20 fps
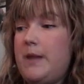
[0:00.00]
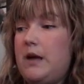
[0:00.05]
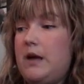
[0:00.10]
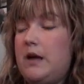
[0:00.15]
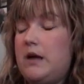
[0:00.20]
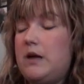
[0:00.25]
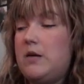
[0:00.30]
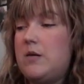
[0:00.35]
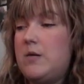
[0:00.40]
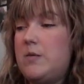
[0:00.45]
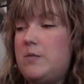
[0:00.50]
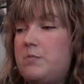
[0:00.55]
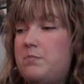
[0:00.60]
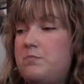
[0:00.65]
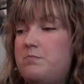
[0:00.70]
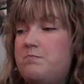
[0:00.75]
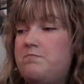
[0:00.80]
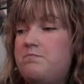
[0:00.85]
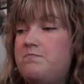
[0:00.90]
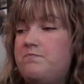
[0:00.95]

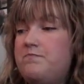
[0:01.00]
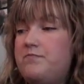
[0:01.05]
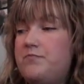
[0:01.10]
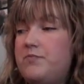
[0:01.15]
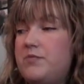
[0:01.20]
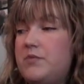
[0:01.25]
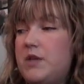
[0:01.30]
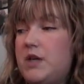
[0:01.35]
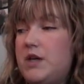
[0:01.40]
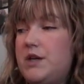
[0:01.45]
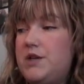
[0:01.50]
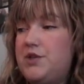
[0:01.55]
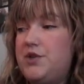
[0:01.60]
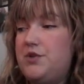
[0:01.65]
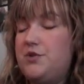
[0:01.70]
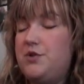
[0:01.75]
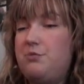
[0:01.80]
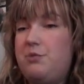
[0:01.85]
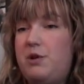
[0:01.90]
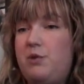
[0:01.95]
I
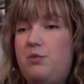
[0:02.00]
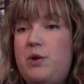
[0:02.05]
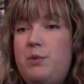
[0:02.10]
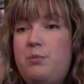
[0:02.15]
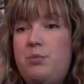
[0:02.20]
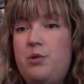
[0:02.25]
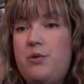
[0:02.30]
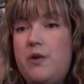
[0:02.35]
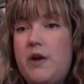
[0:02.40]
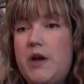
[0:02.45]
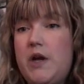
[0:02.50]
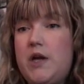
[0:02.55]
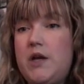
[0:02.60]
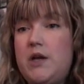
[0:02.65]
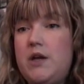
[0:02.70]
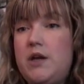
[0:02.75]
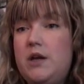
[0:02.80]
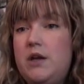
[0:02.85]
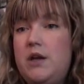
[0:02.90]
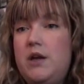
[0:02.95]
showed you my WIP
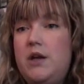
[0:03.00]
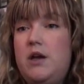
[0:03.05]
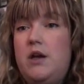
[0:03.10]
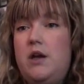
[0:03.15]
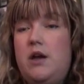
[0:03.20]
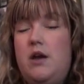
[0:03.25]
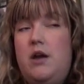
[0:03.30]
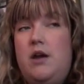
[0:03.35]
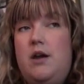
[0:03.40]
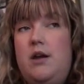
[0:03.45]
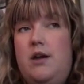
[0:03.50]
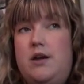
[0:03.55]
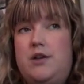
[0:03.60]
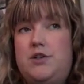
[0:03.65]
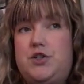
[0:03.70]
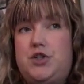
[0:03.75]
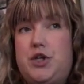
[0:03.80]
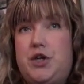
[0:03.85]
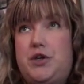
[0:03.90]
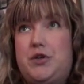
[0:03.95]
parade,
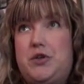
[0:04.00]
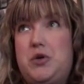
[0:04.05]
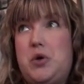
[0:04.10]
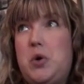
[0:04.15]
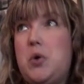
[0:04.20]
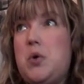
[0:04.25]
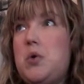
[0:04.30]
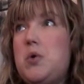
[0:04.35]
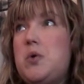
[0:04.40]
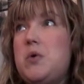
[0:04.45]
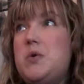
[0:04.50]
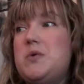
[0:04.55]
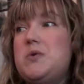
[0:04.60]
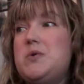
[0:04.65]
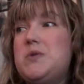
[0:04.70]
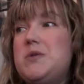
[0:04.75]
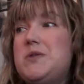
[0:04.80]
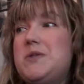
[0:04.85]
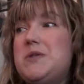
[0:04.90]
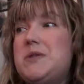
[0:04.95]
shared
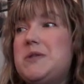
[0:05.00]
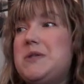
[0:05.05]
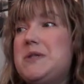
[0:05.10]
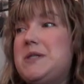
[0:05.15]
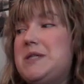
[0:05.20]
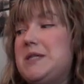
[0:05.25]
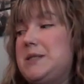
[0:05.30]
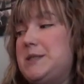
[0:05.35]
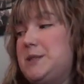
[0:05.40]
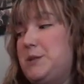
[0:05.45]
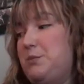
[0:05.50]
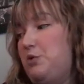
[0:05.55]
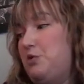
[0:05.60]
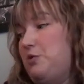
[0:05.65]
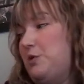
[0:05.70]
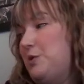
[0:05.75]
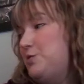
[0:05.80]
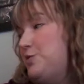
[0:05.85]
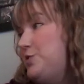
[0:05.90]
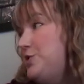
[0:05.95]
goals, did some
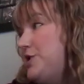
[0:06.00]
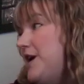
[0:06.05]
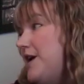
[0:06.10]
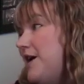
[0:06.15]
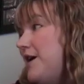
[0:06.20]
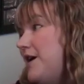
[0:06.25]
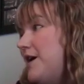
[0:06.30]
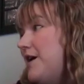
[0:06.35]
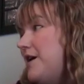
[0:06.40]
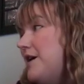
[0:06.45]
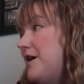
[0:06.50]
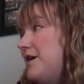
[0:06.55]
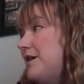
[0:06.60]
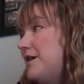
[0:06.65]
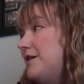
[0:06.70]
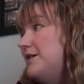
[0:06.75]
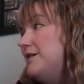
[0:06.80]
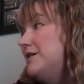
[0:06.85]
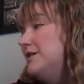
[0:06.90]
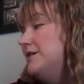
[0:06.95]
crochet.
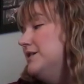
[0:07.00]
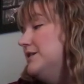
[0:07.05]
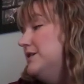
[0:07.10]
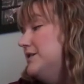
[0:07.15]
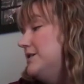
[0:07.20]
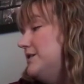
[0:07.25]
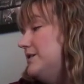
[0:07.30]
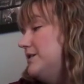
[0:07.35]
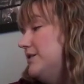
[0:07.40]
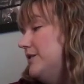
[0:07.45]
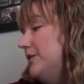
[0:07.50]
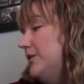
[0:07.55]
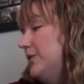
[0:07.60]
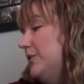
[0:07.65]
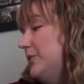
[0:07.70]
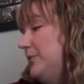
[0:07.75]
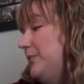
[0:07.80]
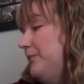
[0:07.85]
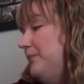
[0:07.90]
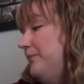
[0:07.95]

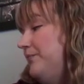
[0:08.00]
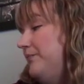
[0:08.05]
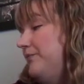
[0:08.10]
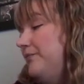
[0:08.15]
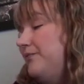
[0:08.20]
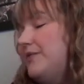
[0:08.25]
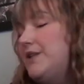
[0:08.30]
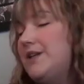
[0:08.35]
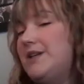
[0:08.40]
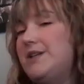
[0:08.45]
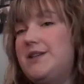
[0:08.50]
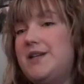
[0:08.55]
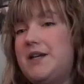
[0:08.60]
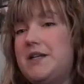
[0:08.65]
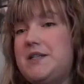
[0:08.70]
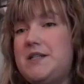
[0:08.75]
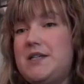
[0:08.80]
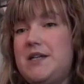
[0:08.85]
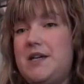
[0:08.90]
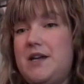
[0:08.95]
So
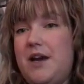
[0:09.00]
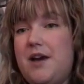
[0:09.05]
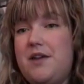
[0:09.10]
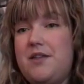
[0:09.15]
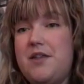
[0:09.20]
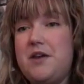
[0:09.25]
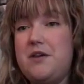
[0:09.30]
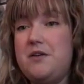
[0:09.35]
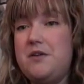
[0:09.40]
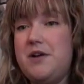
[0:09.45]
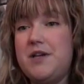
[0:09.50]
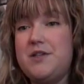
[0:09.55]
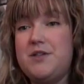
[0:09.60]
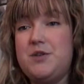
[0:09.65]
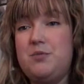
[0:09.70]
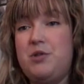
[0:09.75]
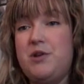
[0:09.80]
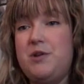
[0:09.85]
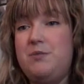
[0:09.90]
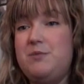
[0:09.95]
that's it. I think you guys are
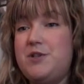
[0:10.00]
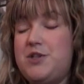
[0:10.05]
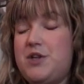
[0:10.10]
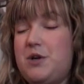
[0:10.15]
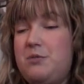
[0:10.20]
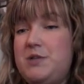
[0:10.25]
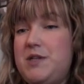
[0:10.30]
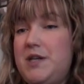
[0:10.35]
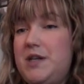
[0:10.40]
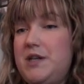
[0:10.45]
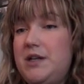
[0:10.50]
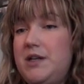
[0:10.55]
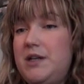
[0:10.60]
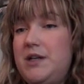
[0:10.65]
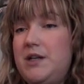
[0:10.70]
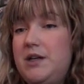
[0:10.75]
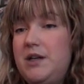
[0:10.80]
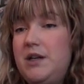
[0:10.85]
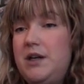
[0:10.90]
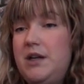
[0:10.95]
pretty much updated.